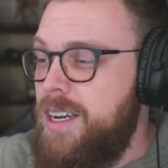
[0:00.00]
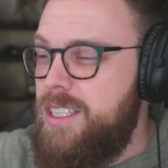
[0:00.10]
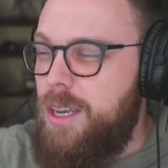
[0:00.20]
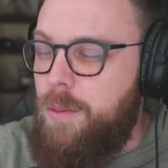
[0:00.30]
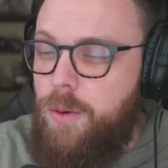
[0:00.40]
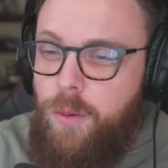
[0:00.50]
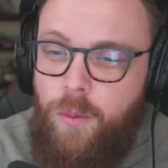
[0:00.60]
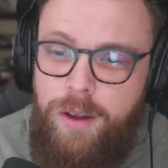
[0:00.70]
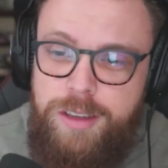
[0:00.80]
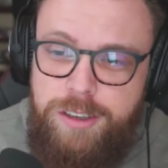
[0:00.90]
Typically, we
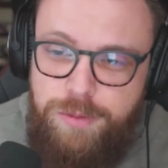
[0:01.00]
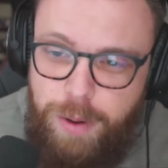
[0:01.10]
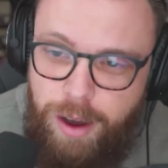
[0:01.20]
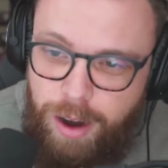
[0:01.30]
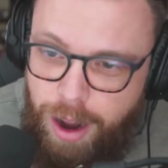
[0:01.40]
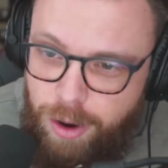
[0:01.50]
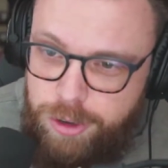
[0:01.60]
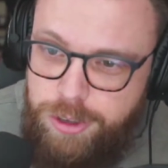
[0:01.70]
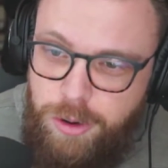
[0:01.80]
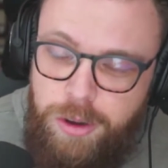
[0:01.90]
run these for about an hour,
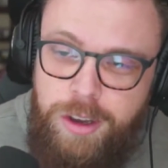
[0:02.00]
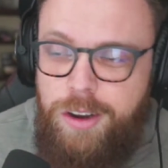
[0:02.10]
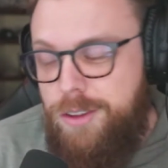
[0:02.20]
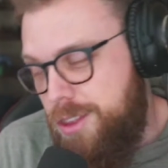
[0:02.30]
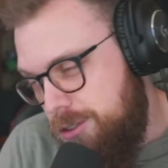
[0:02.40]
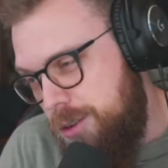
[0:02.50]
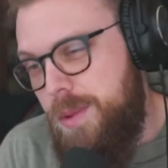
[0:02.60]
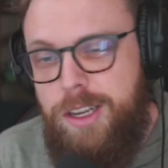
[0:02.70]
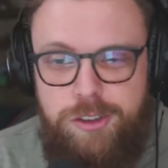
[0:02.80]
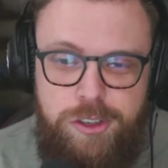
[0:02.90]
so 30
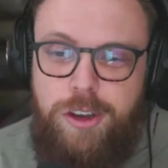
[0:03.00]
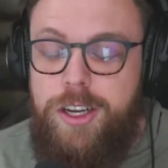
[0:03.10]
minutes or so.